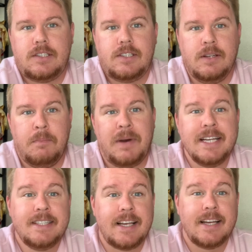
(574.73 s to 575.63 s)
my
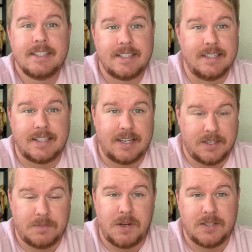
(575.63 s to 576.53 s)
size is like a
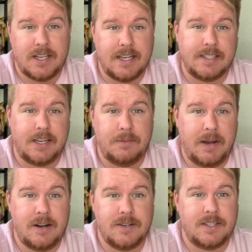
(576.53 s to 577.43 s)
small size in
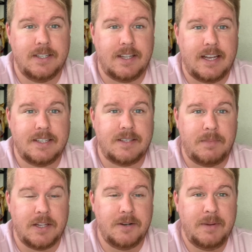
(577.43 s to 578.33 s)
comparison to like some
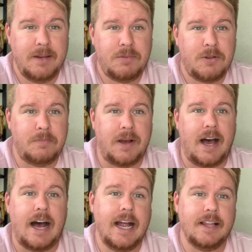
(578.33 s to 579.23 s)
other people, but
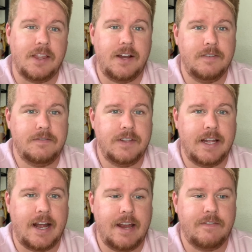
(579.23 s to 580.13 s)
I love
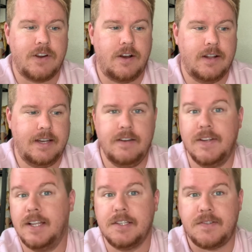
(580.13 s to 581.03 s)
that I've gone
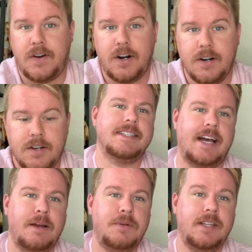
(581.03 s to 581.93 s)
even this far. So
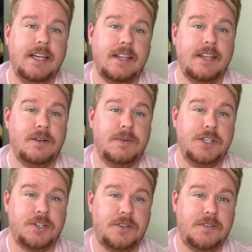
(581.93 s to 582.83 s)
I will link the
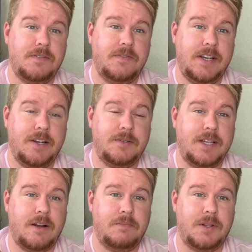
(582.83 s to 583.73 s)
original video
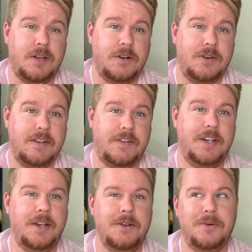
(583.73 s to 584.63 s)
down below
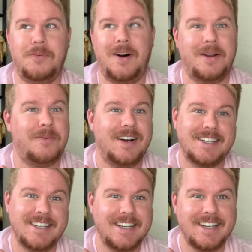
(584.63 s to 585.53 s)
if you want to
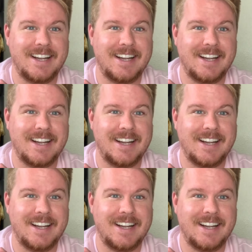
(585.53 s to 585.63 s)
watch it,